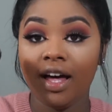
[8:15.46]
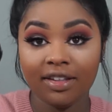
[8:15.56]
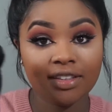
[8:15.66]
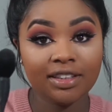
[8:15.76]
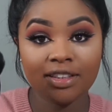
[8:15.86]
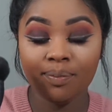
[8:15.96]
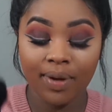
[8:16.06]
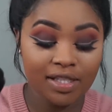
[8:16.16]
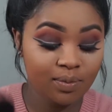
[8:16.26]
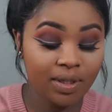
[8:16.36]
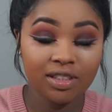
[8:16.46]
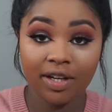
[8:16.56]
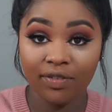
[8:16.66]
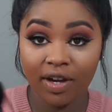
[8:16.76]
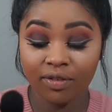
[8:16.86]
this is the best brush
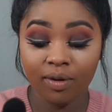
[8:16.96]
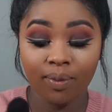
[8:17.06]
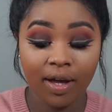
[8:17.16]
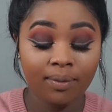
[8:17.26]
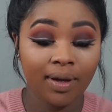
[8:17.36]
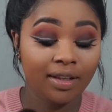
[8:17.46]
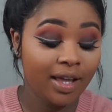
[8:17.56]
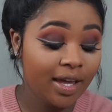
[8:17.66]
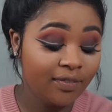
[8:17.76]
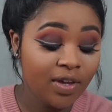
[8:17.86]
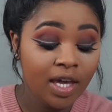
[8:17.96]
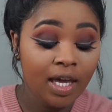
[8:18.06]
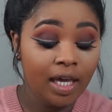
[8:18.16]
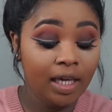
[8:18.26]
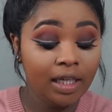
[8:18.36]
I've ever bought in my life.
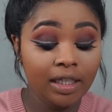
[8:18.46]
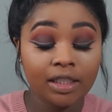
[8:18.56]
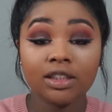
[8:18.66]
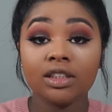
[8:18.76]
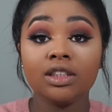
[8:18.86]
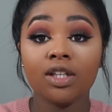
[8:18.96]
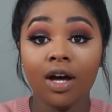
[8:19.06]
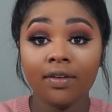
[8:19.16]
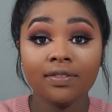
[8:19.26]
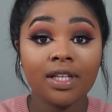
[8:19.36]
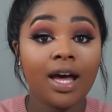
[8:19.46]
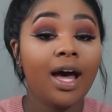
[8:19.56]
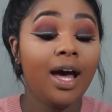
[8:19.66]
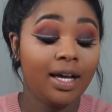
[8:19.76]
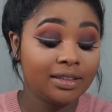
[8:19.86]
It is soft
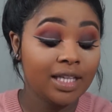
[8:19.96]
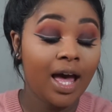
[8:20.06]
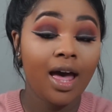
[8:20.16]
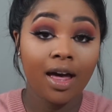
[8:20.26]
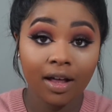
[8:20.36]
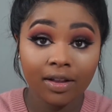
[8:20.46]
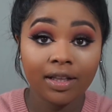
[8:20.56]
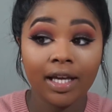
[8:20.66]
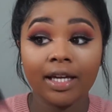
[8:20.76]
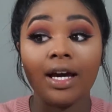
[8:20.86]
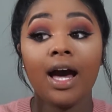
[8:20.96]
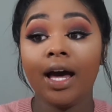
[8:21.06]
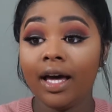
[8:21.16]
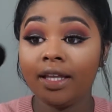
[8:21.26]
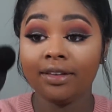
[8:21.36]
as hell. Like,
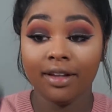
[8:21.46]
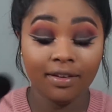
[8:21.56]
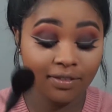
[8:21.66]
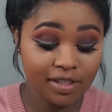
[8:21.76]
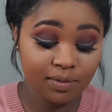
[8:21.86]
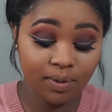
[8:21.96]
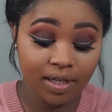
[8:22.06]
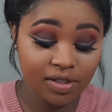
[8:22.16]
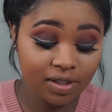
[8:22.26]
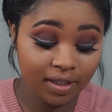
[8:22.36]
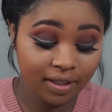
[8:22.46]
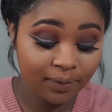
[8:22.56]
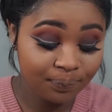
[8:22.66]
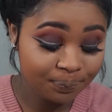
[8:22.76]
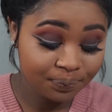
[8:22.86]
I love this brush. Like,